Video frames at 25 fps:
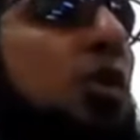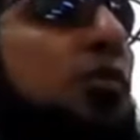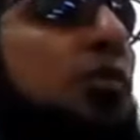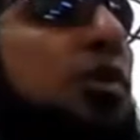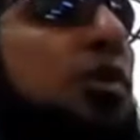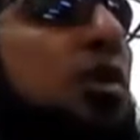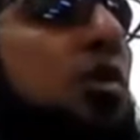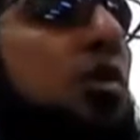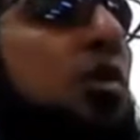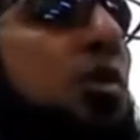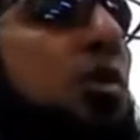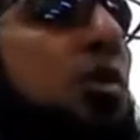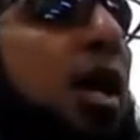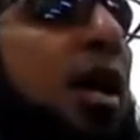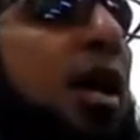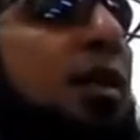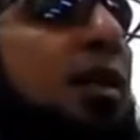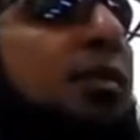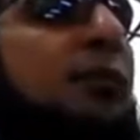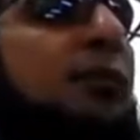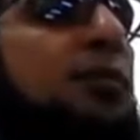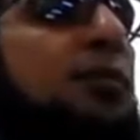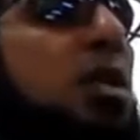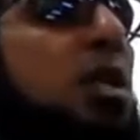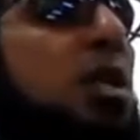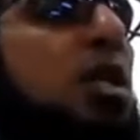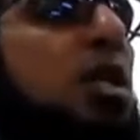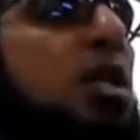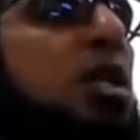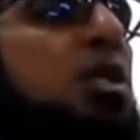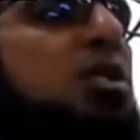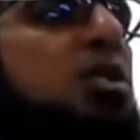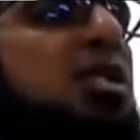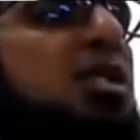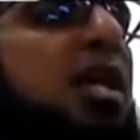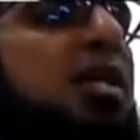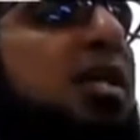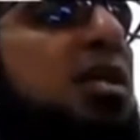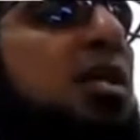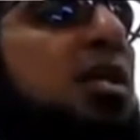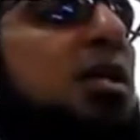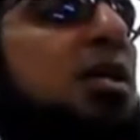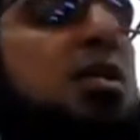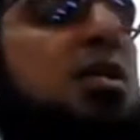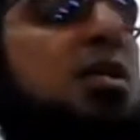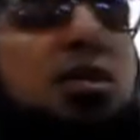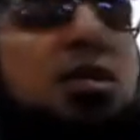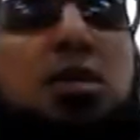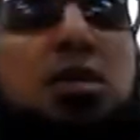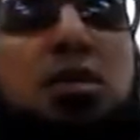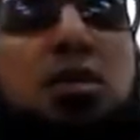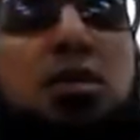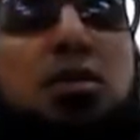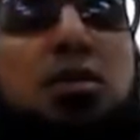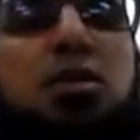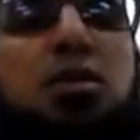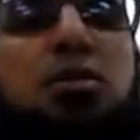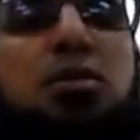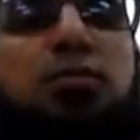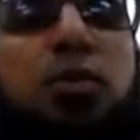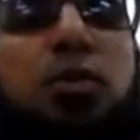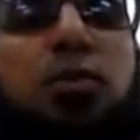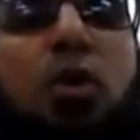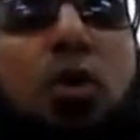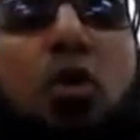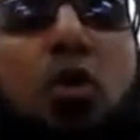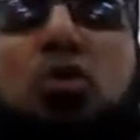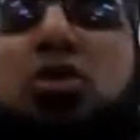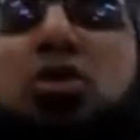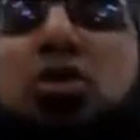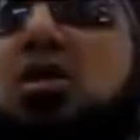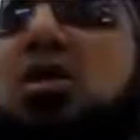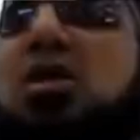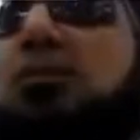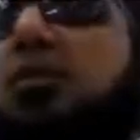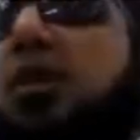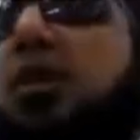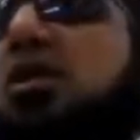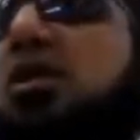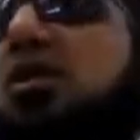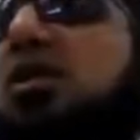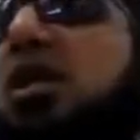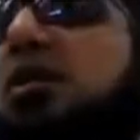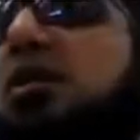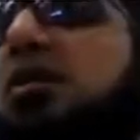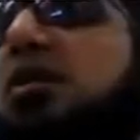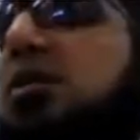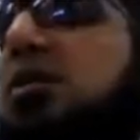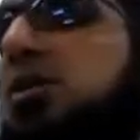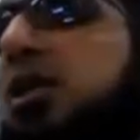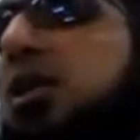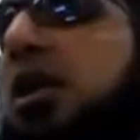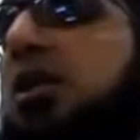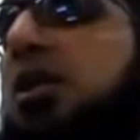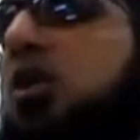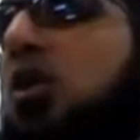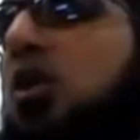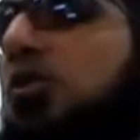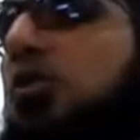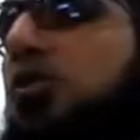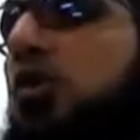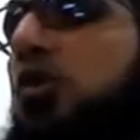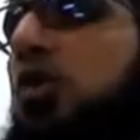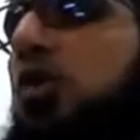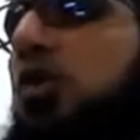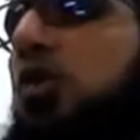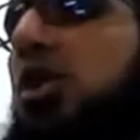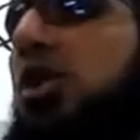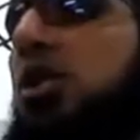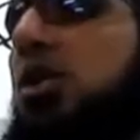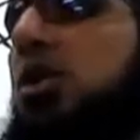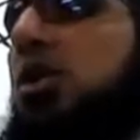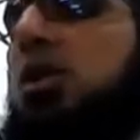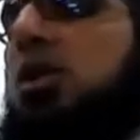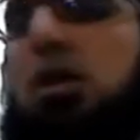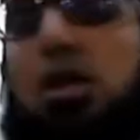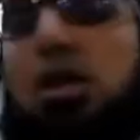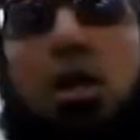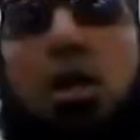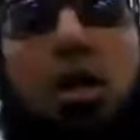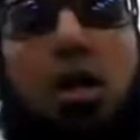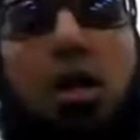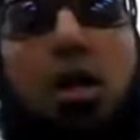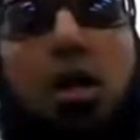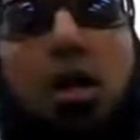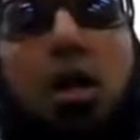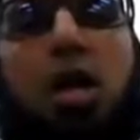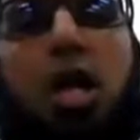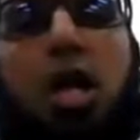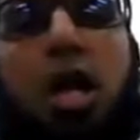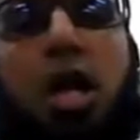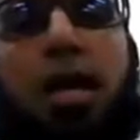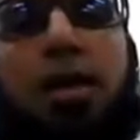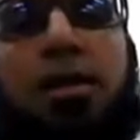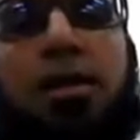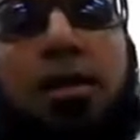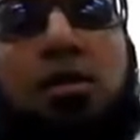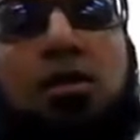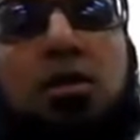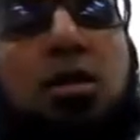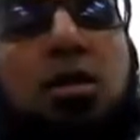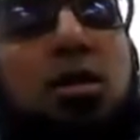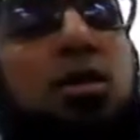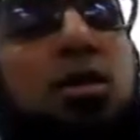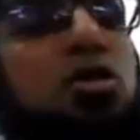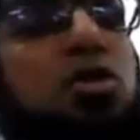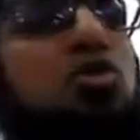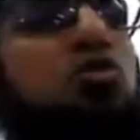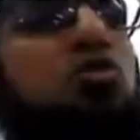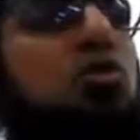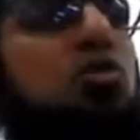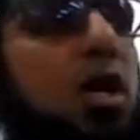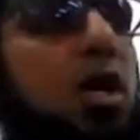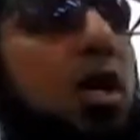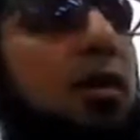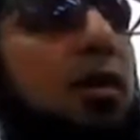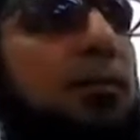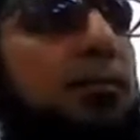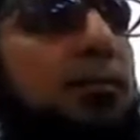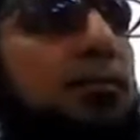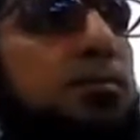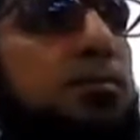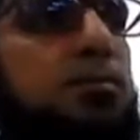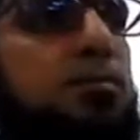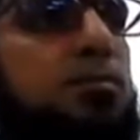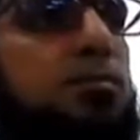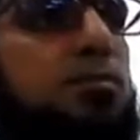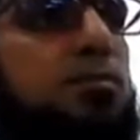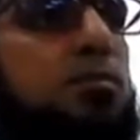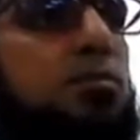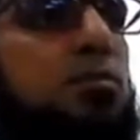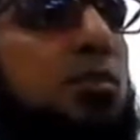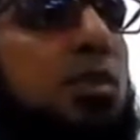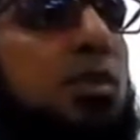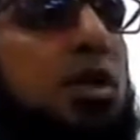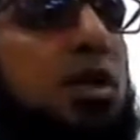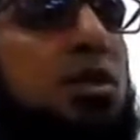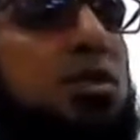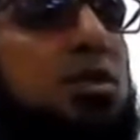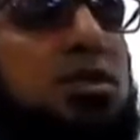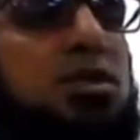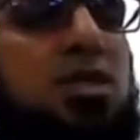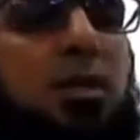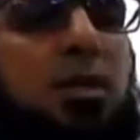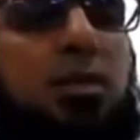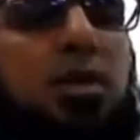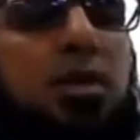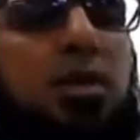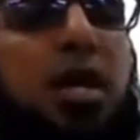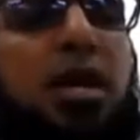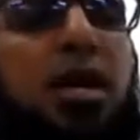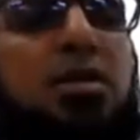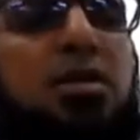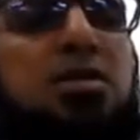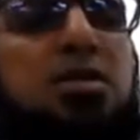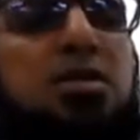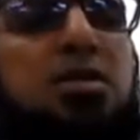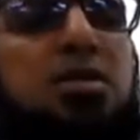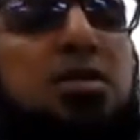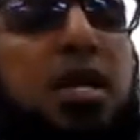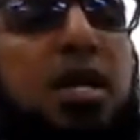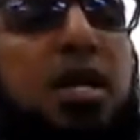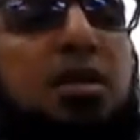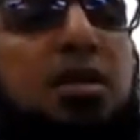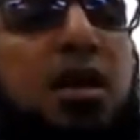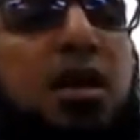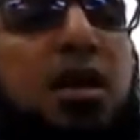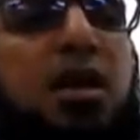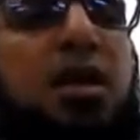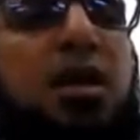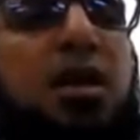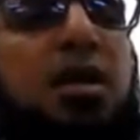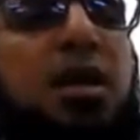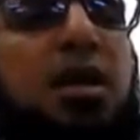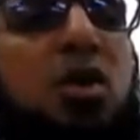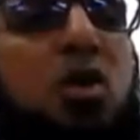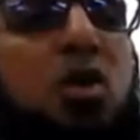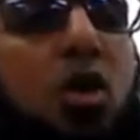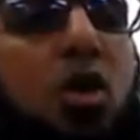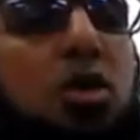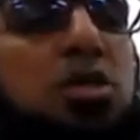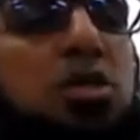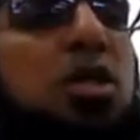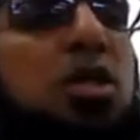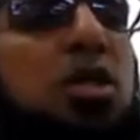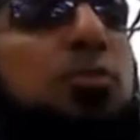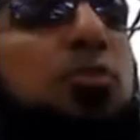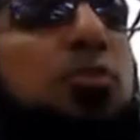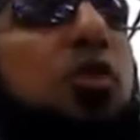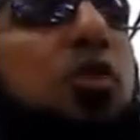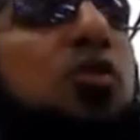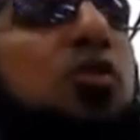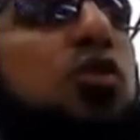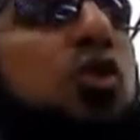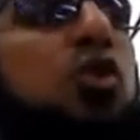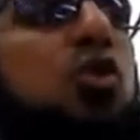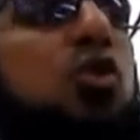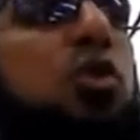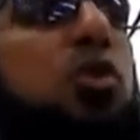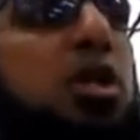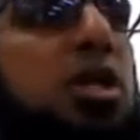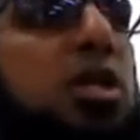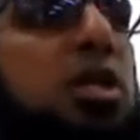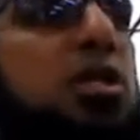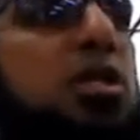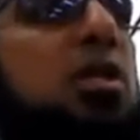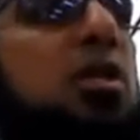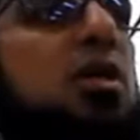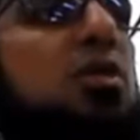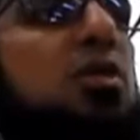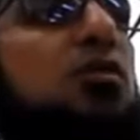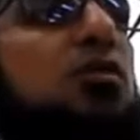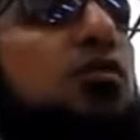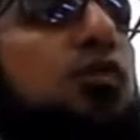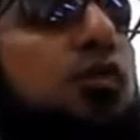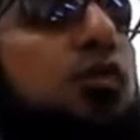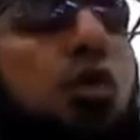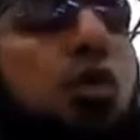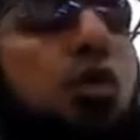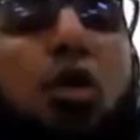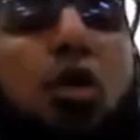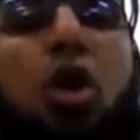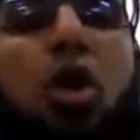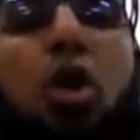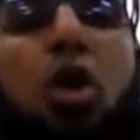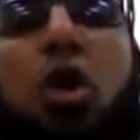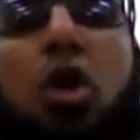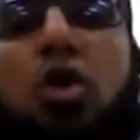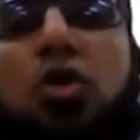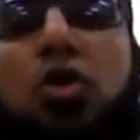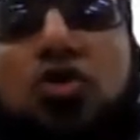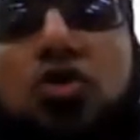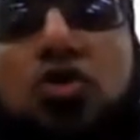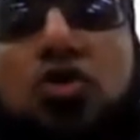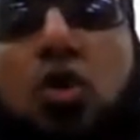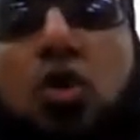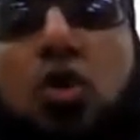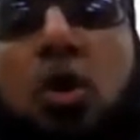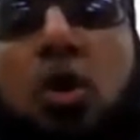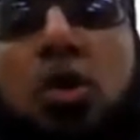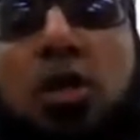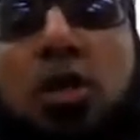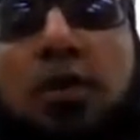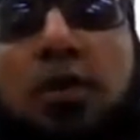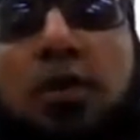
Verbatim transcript: of the Quran is that it promotes the best understanding of Tawheed. And this surah summarizes the entire concept of Tawheed in four short